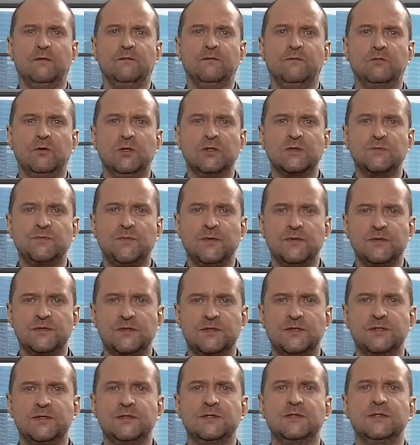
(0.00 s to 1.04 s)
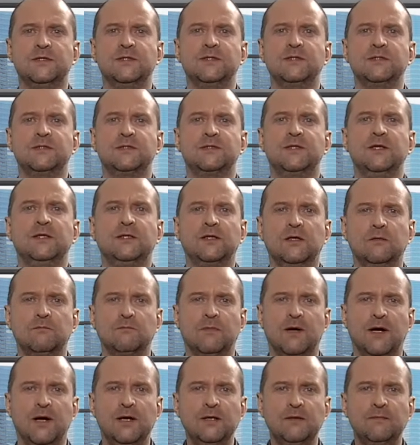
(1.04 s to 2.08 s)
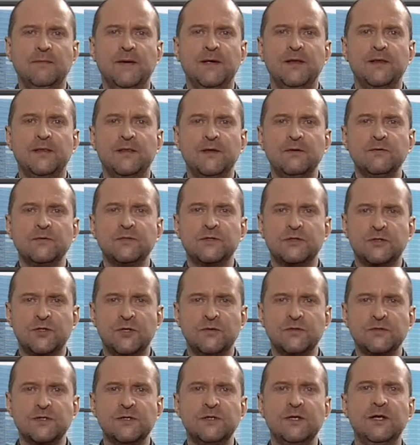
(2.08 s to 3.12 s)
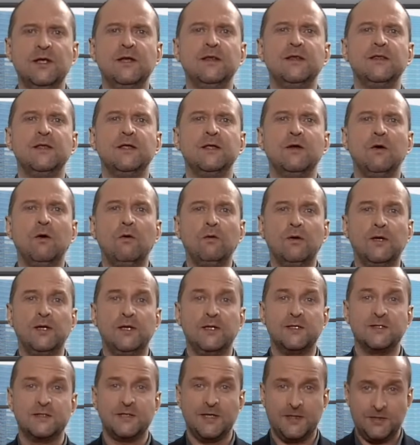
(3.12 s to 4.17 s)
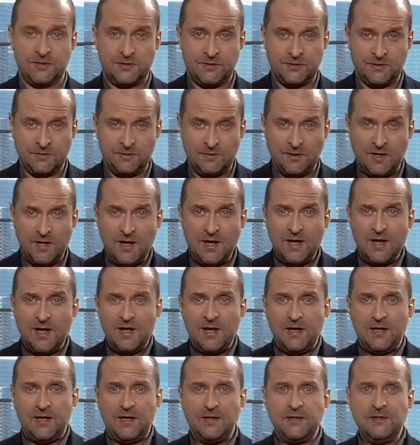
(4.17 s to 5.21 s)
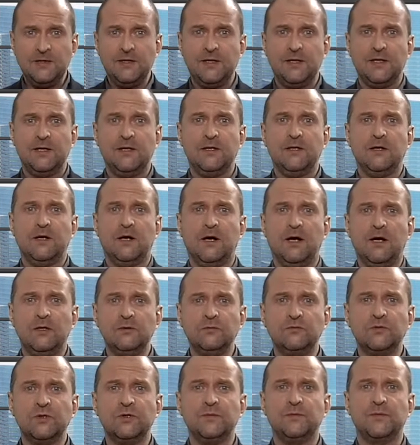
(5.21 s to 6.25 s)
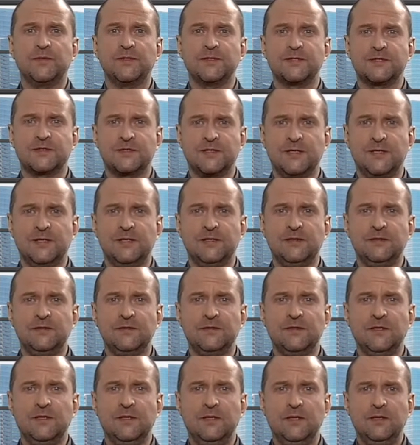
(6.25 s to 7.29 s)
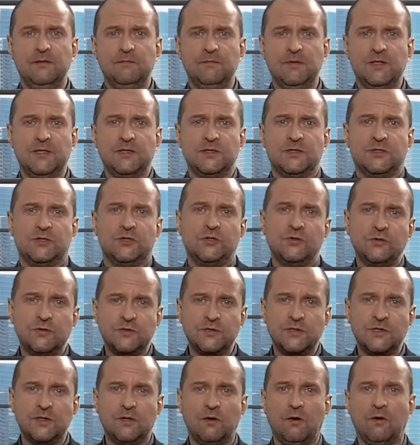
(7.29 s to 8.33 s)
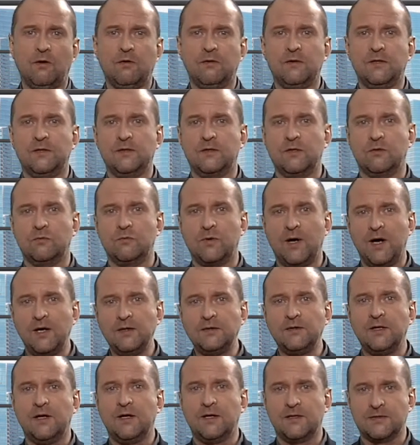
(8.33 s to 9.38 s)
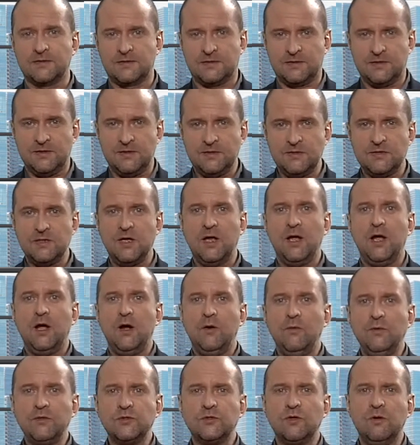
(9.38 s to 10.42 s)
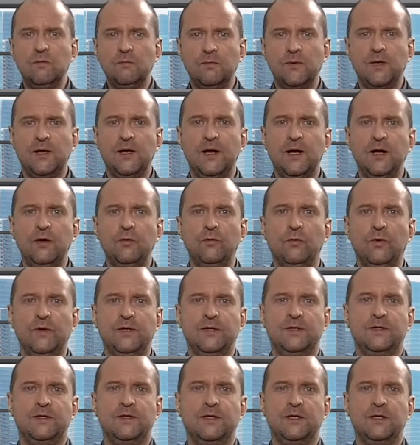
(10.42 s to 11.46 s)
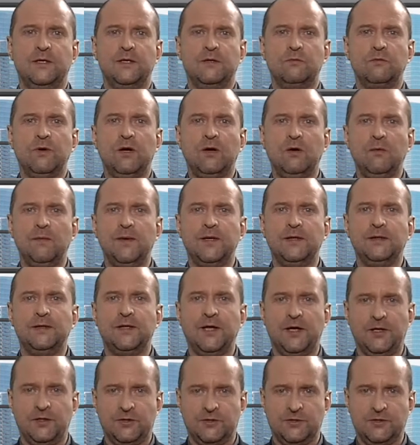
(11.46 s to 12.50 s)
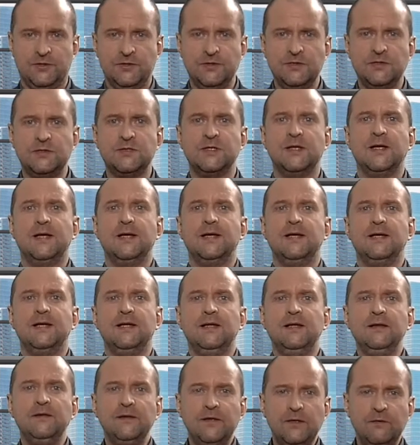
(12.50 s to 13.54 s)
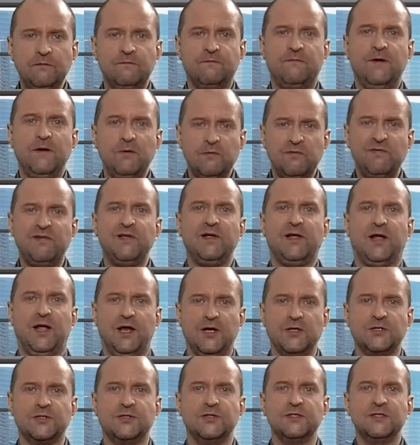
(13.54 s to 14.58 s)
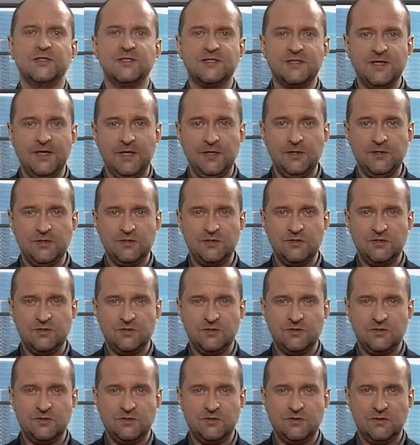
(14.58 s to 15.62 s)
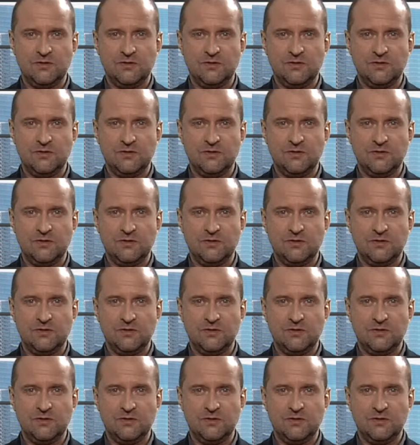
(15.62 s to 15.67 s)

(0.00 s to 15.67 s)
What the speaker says: of responses is determined by those chosen in the organization. Getting 100% means choosing only the right answers which comply with the recommendations at the verification stage.